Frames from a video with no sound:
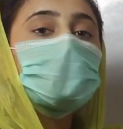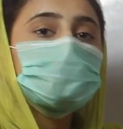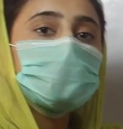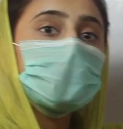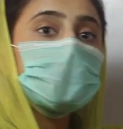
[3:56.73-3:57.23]

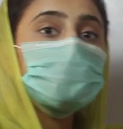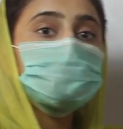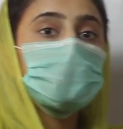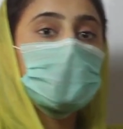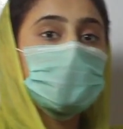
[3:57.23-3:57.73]
There are
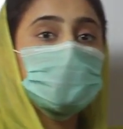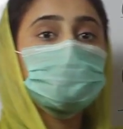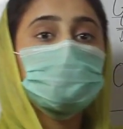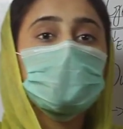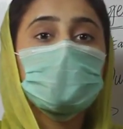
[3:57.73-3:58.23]
many
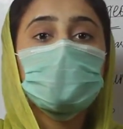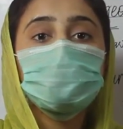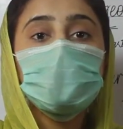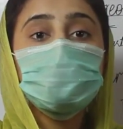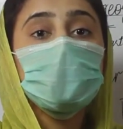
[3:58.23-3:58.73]

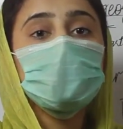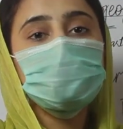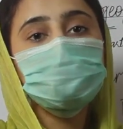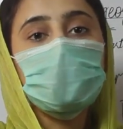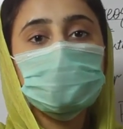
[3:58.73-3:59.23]
people
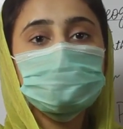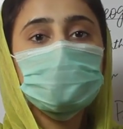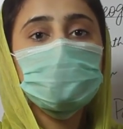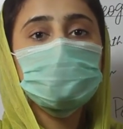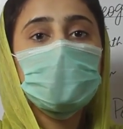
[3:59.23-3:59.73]
in Pakistan